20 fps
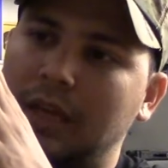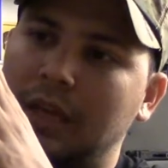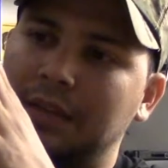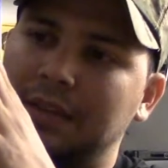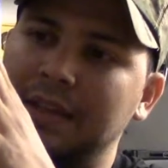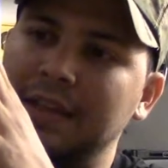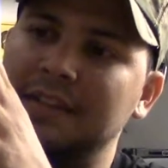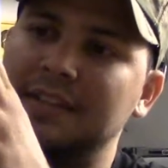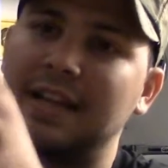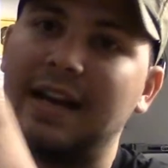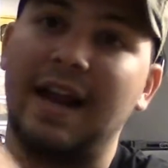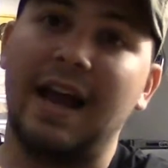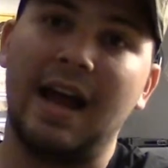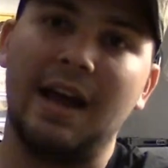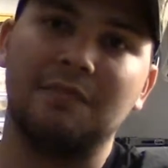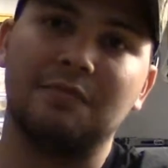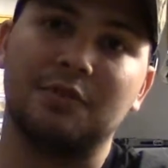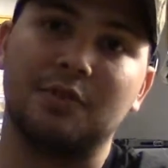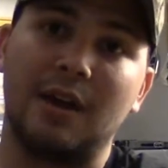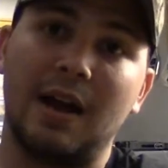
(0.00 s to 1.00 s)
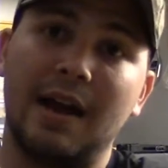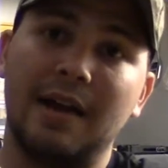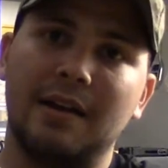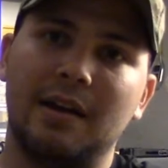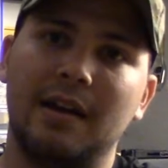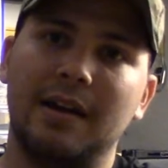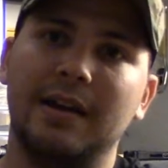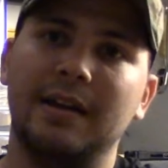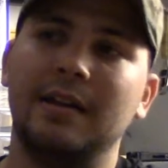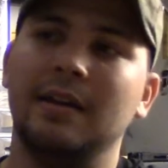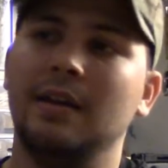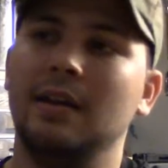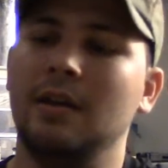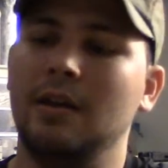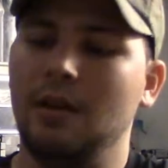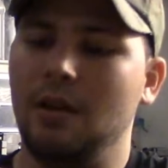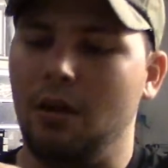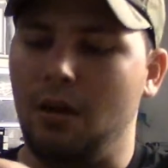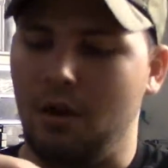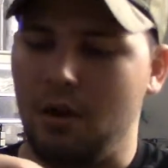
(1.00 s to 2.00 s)
Things that I have tried on it
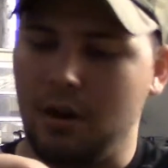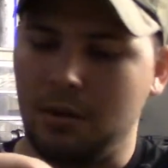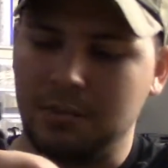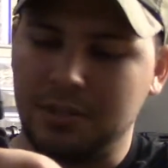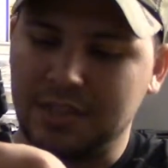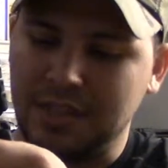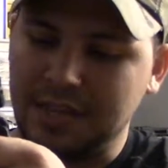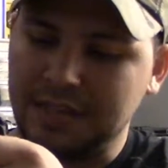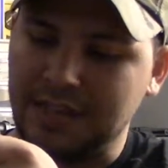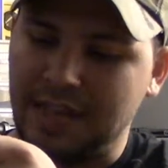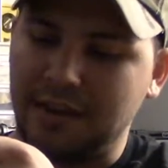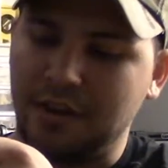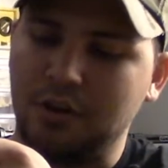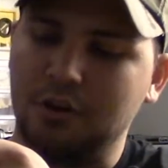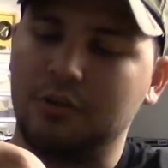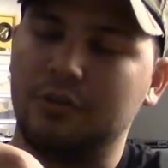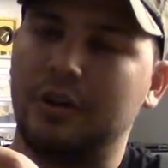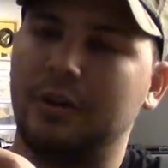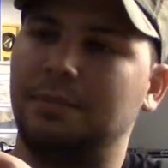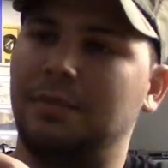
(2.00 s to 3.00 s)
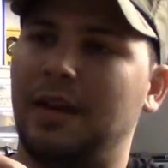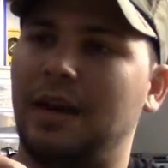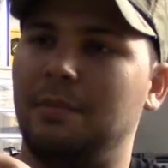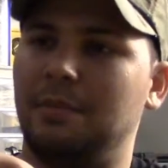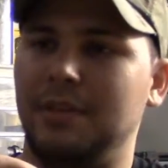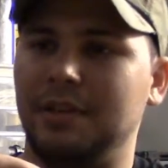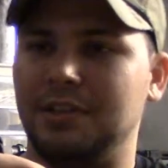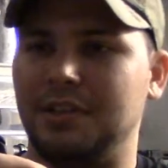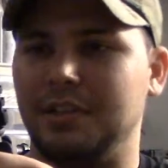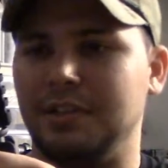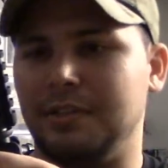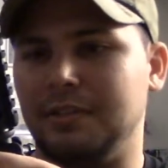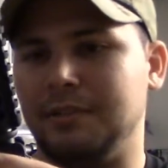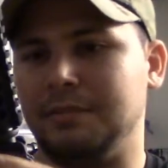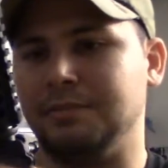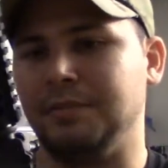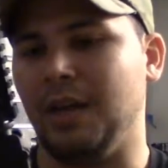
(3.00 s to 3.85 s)
are, besides that hoe grip that I mentioned,